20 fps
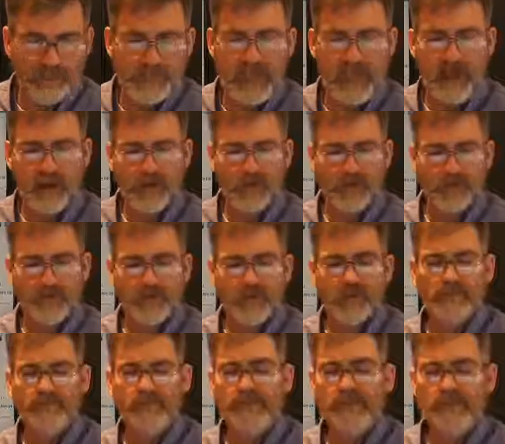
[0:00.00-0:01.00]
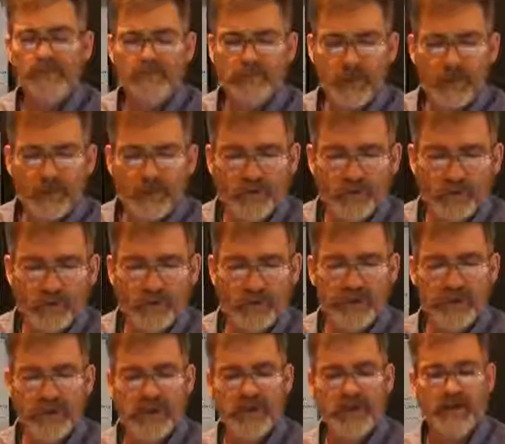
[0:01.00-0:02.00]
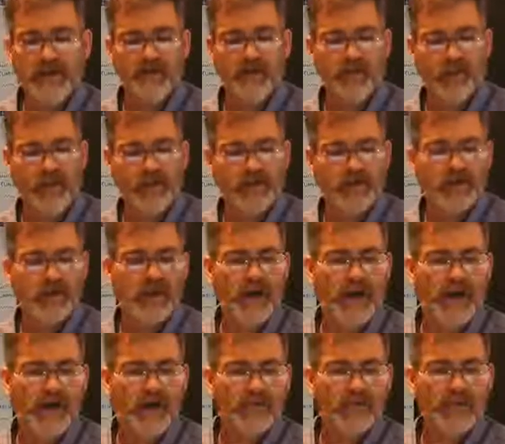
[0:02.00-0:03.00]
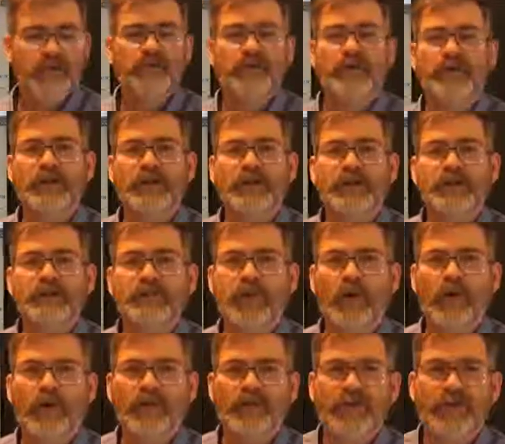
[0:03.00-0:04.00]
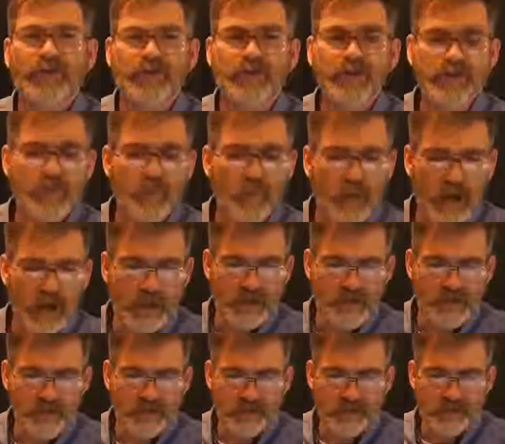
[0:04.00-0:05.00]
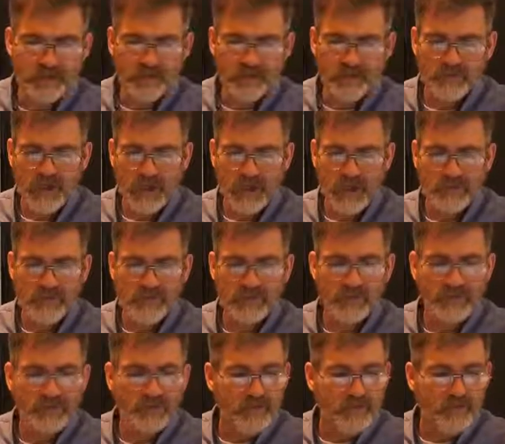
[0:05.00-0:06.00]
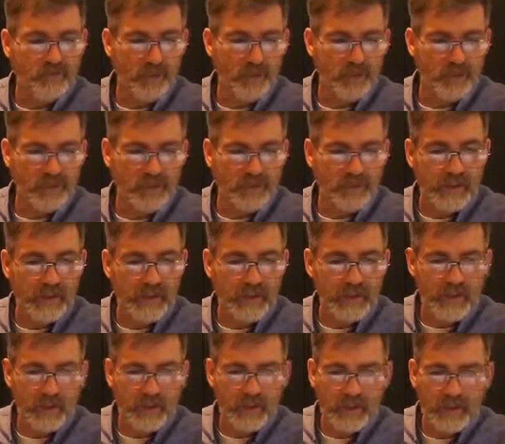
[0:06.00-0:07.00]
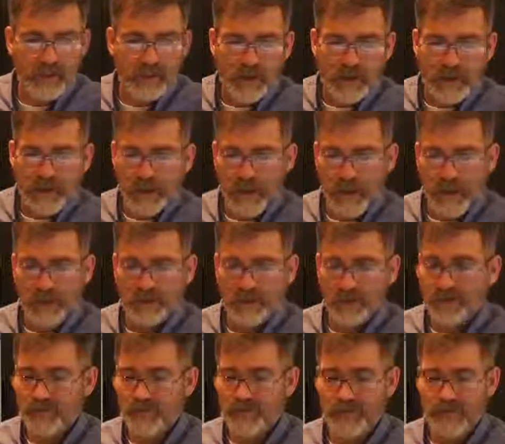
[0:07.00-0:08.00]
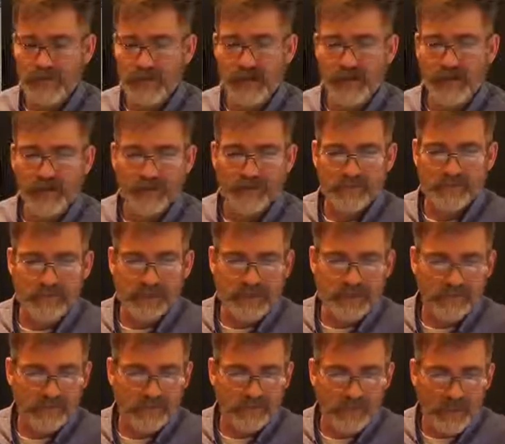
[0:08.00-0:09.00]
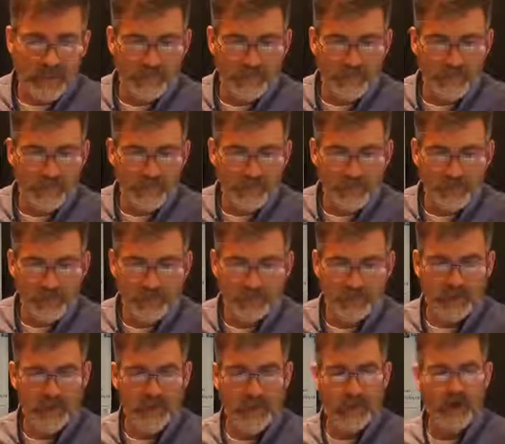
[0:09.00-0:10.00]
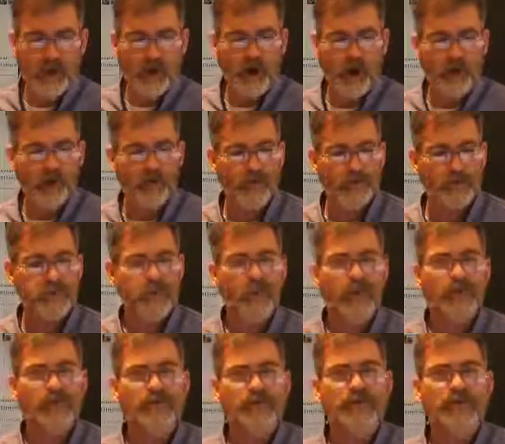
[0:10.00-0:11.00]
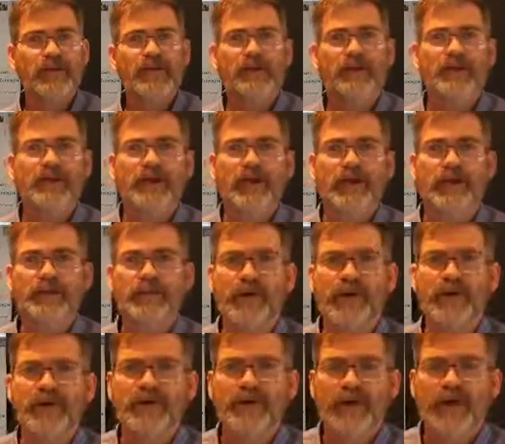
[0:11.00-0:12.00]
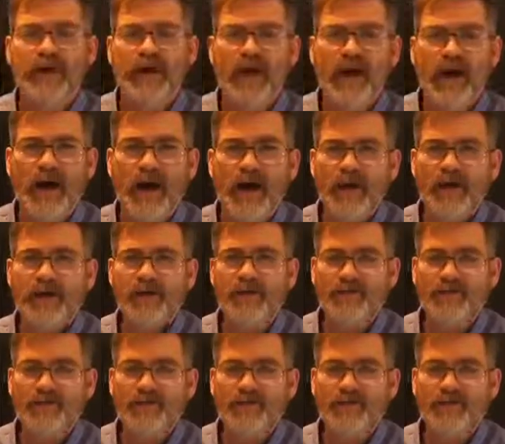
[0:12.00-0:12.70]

I will just post a link in here for you guys. It's really important that you watch this entire testimony here. Like I said, I didn't take the time to bring out all the points in here, but it is